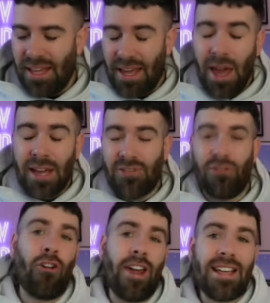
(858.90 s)
he's
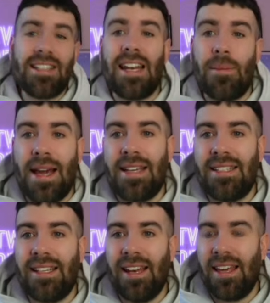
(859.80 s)
free, isn't he?
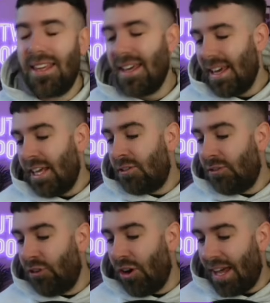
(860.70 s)
Basically, he's
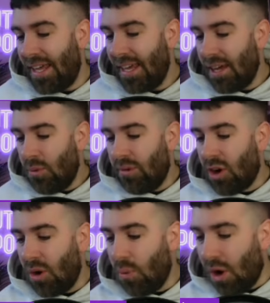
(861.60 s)
free. We've
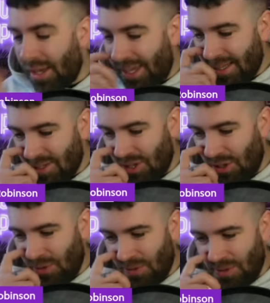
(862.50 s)
got Watkins,
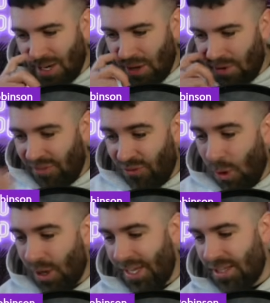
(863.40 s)
who, if
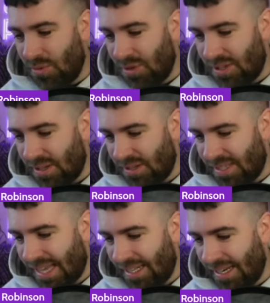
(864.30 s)
Watkins was
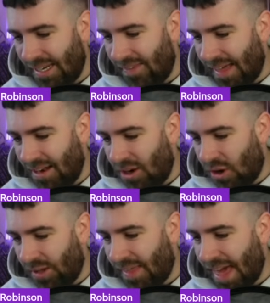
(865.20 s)
standing in that
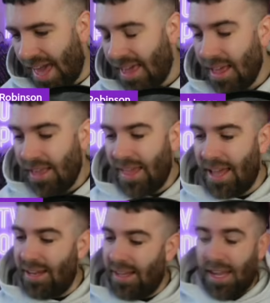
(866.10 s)
line there,
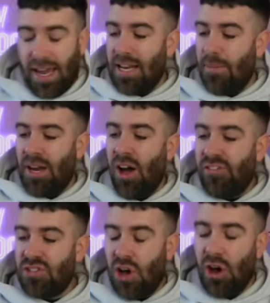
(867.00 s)
then it'd have been
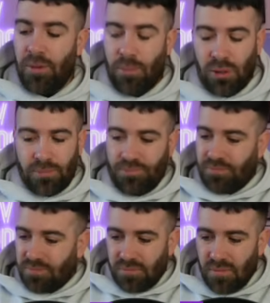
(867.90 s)
offside. But
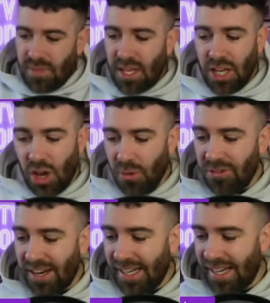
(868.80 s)
we
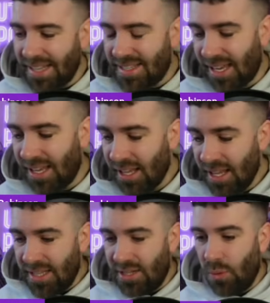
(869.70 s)
really need to
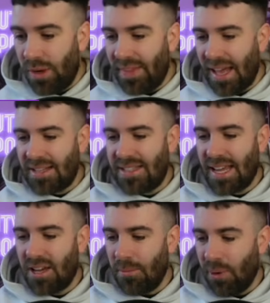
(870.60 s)
win that
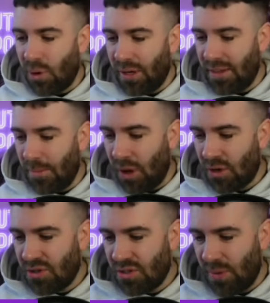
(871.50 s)
second ball in the
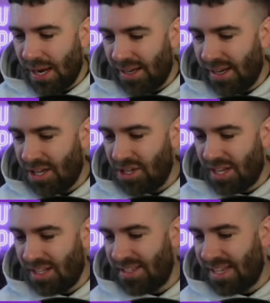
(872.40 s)
box as well. And as you
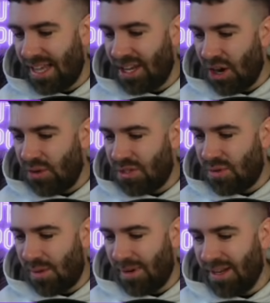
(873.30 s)
can see, it goes to
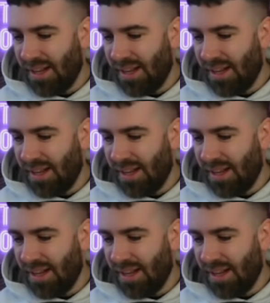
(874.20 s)
him, and